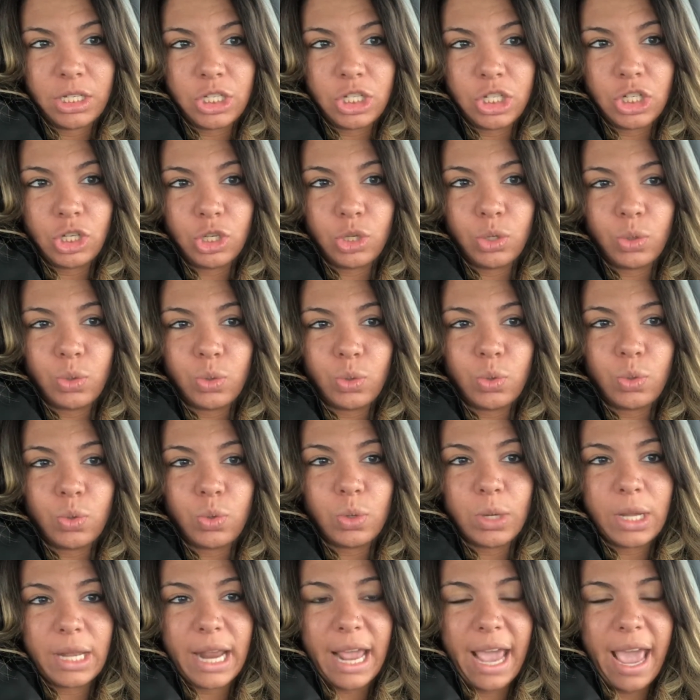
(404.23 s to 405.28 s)

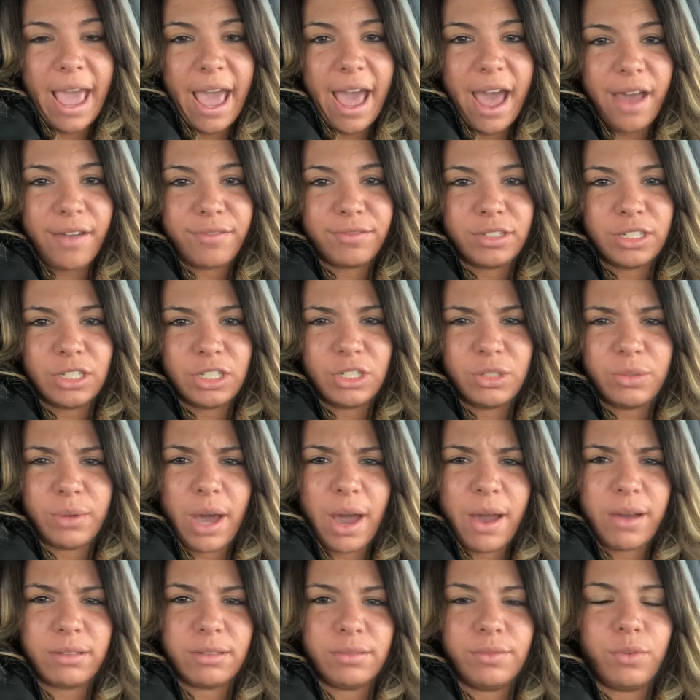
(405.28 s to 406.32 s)
2.5 to 2
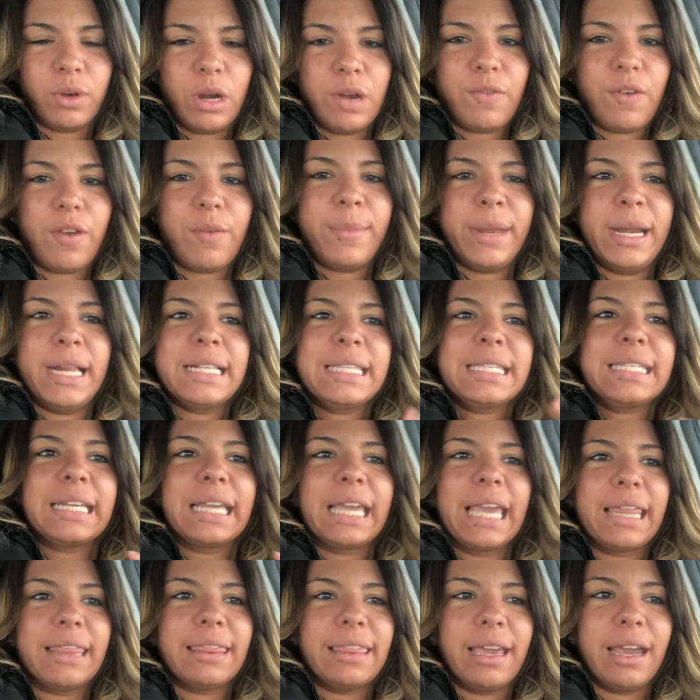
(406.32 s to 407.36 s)
hours and 45 minutes to
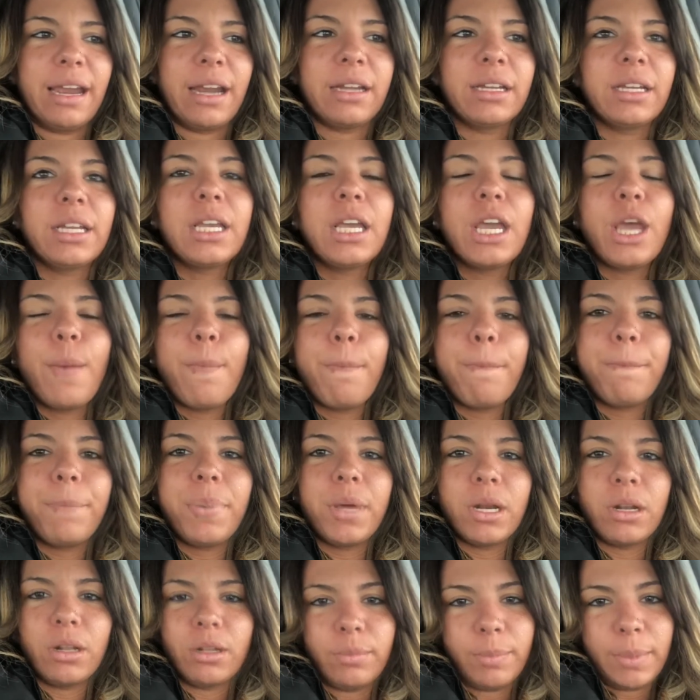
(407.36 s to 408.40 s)
get there,
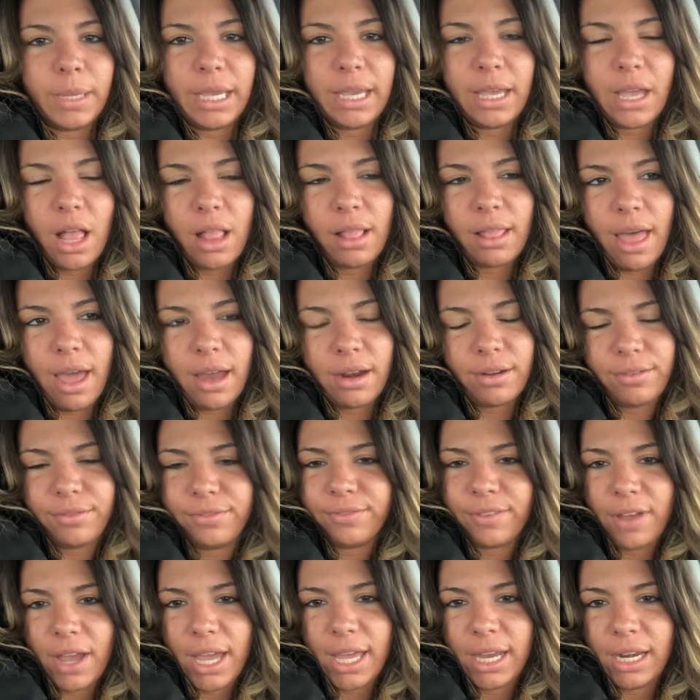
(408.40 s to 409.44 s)
but it'll be a lot of
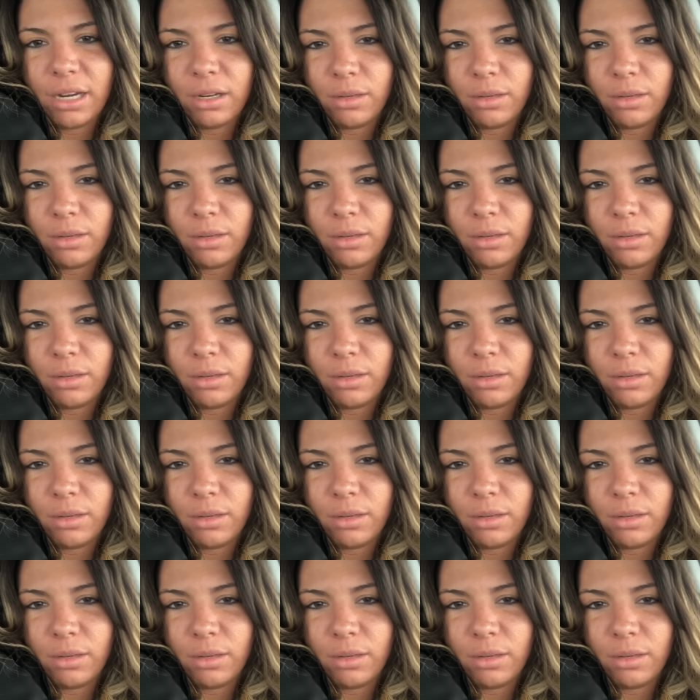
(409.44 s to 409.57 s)
fun.